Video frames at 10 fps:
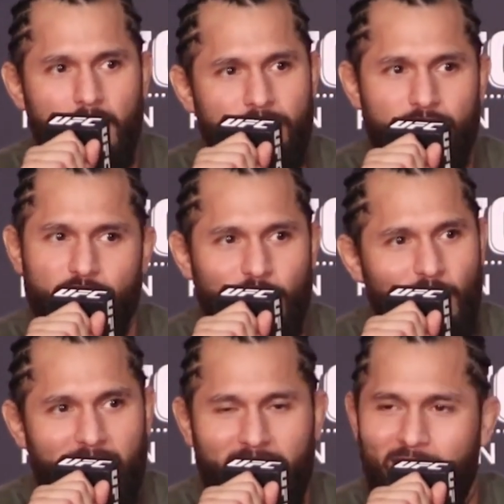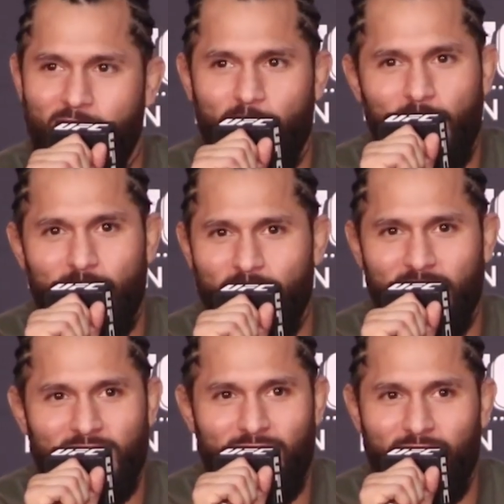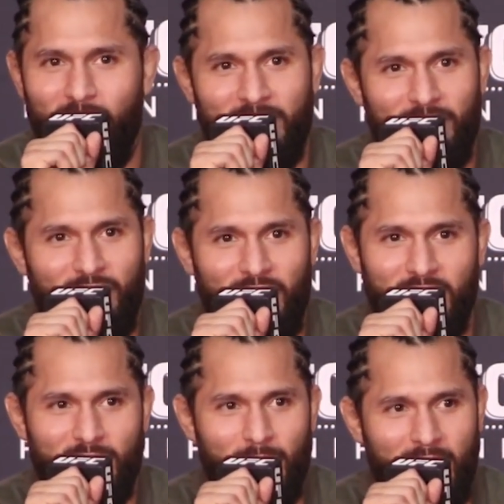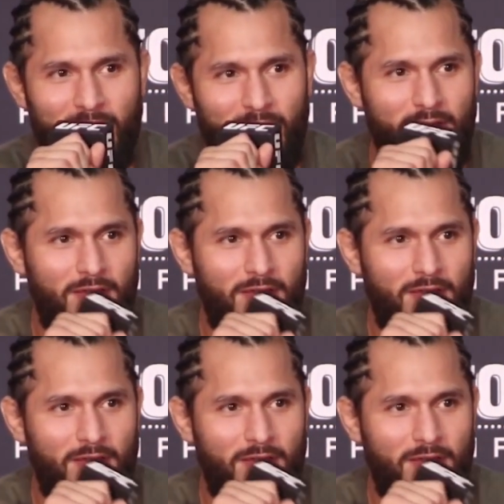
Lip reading: For sure, I got you, bro. You're such a fucking fish, man.